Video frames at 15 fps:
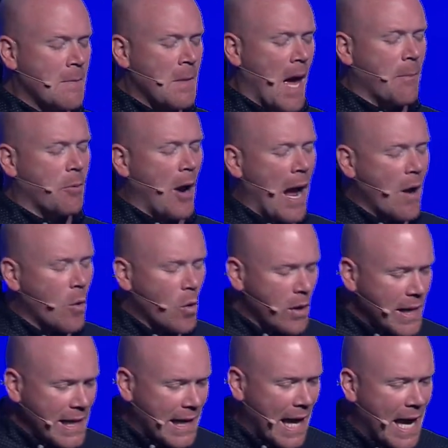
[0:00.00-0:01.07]
A
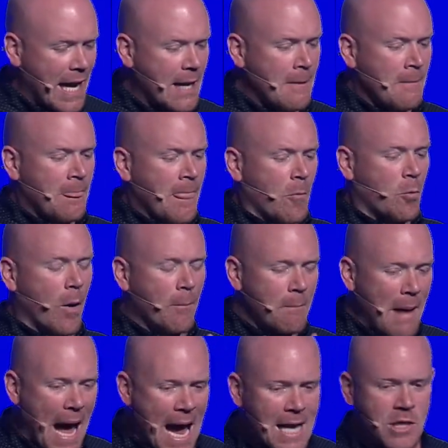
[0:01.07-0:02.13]
priority gate
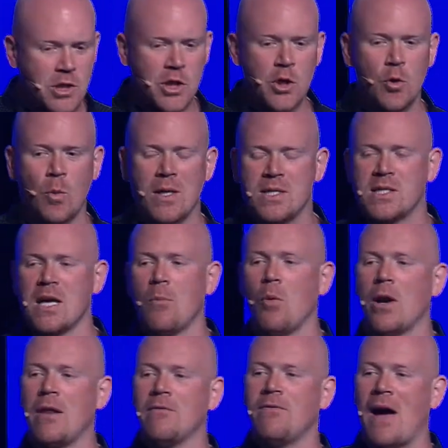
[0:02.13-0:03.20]
reminds you when
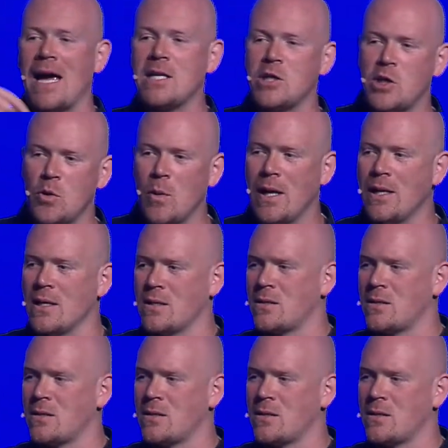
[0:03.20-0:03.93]
someone invites you into